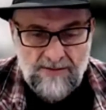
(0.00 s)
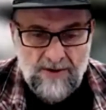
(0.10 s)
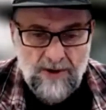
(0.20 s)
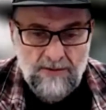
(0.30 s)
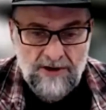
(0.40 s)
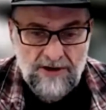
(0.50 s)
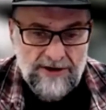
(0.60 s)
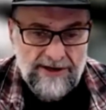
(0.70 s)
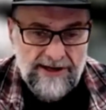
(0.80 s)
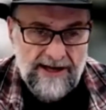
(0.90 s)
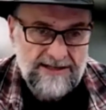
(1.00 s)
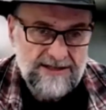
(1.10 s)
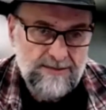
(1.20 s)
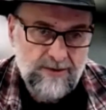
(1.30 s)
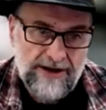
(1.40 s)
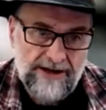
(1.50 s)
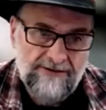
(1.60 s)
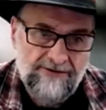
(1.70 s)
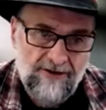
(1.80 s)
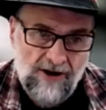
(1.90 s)
But when we're looking at spring
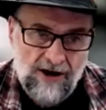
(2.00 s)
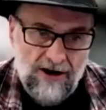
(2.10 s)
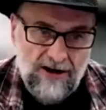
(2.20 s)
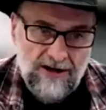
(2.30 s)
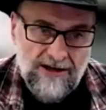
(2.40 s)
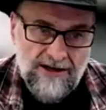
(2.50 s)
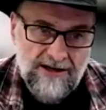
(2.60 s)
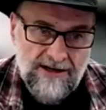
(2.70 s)
and fall,